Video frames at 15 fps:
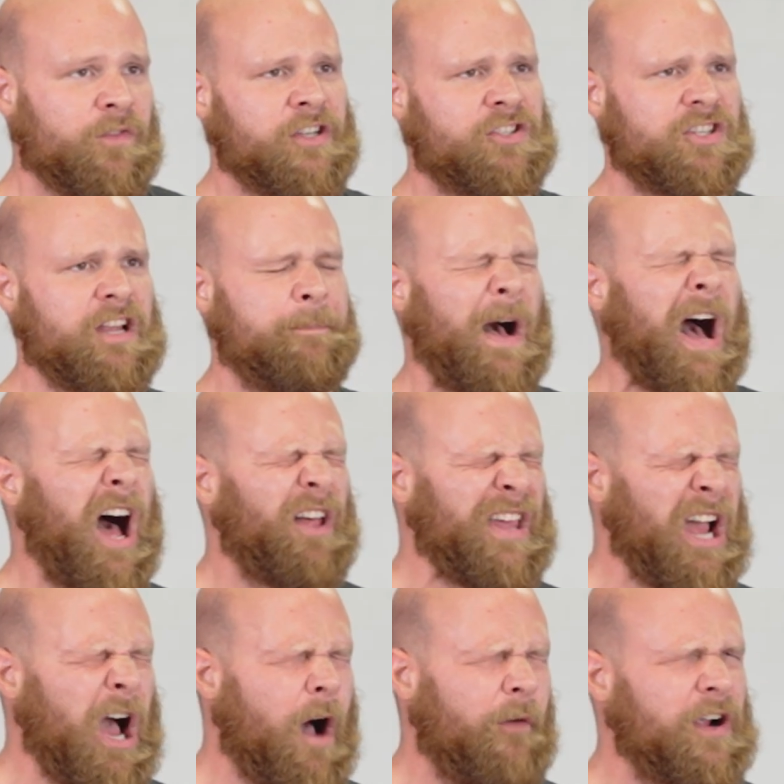than ship all
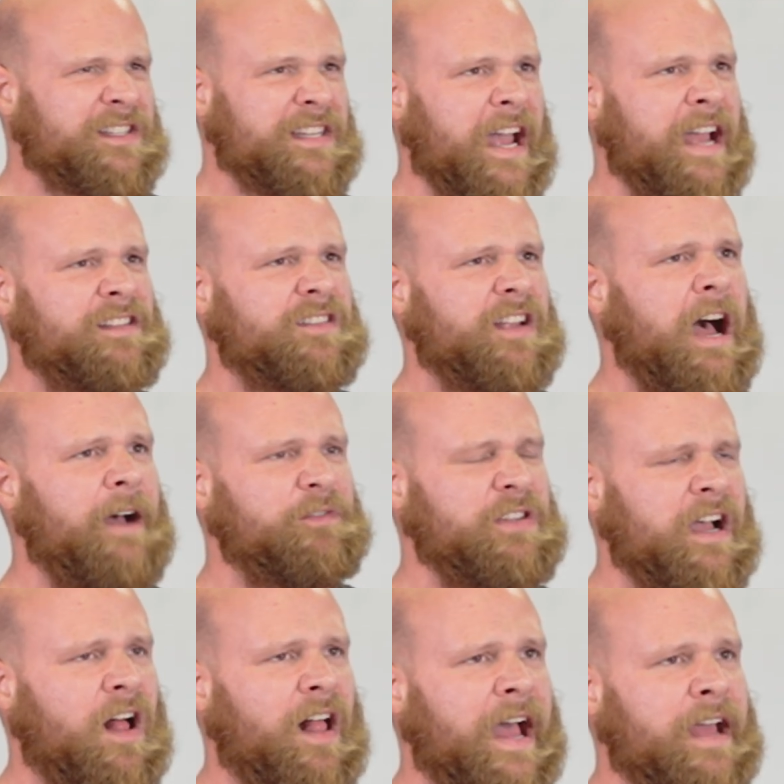the Overtake stuff,
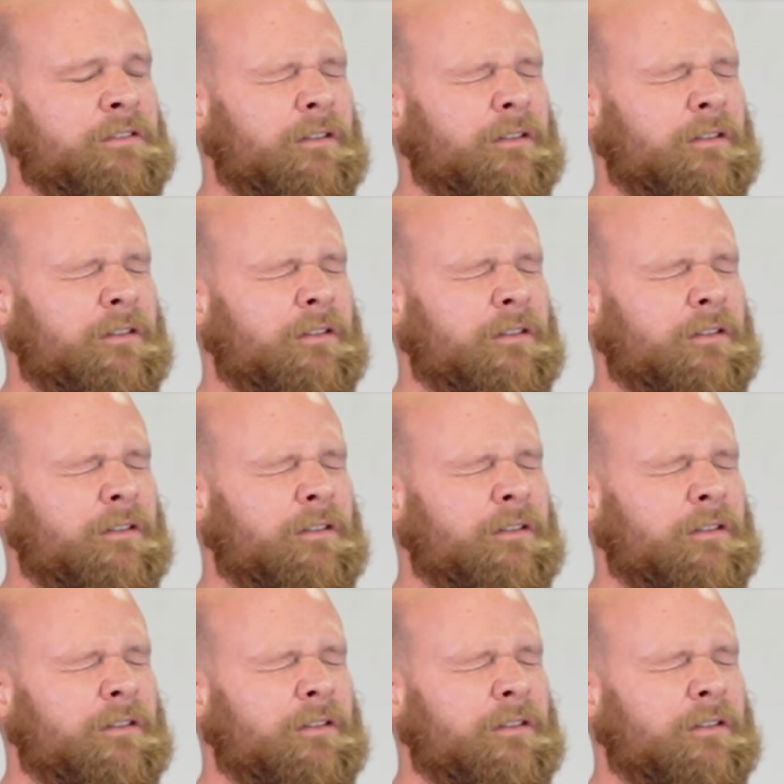Dylan.